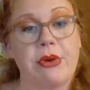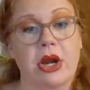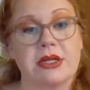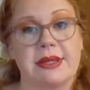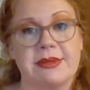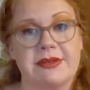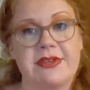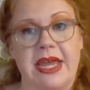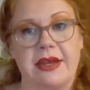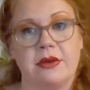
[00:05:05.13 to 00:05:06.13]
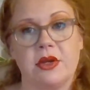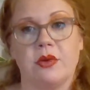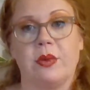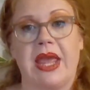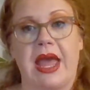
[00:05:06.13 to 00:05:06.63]
our sums of 10,
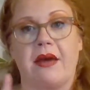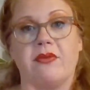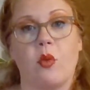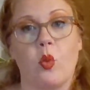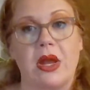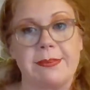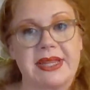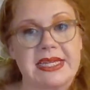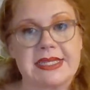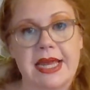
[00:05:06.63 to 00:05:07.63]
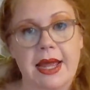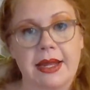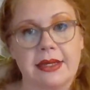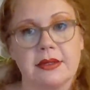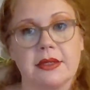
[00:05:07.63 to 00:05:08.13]
we have 1 plus
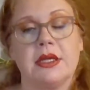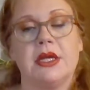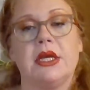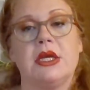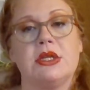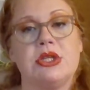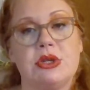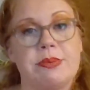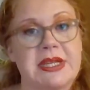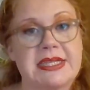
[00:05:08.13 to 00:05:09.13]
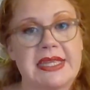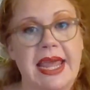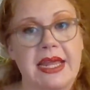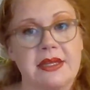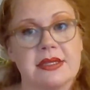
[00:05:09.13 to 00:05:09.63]
9, 2 plus
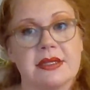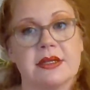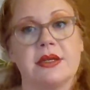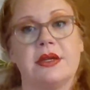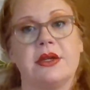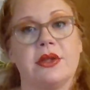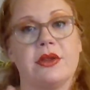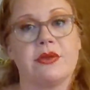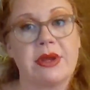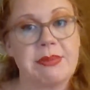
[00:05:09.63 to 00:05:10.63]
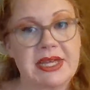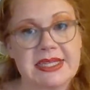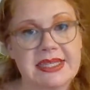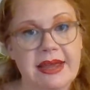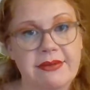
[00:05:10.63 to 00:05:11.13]
8, 3
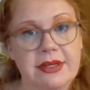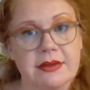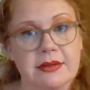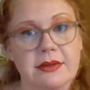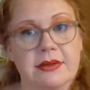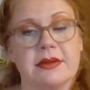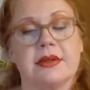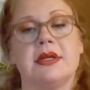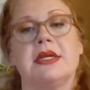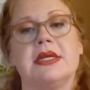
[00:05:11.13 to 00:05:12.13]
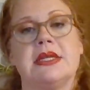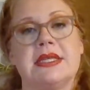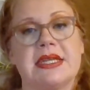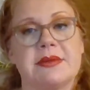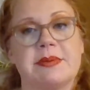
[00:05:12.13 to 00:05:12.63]
plus 7,
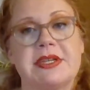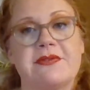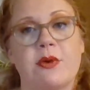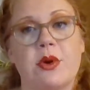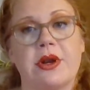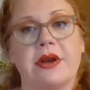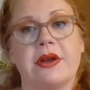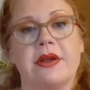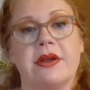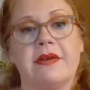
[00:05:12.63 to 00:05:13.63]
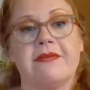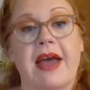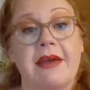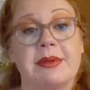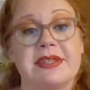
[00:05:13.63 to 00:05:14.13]
6 plus 4,
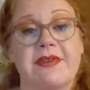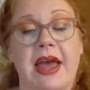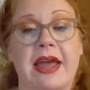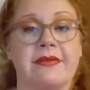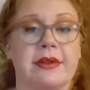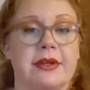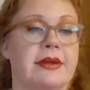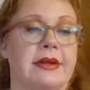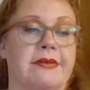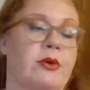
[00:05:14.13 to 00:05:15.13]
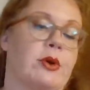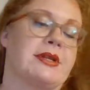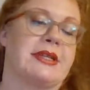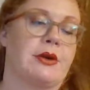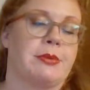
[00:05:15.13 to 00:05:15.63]
5 plus 5, and of course
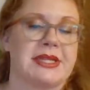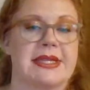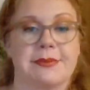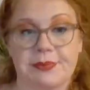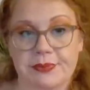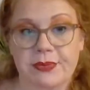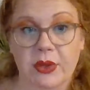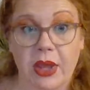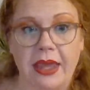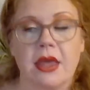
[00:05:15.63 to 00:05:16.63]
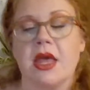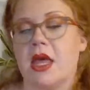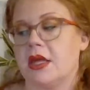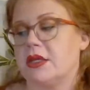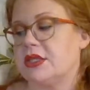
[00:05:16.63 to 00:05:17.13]
0 plus 9. Okay.
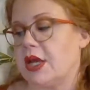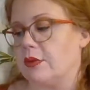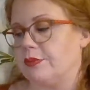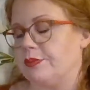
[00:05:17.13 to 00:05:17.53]
So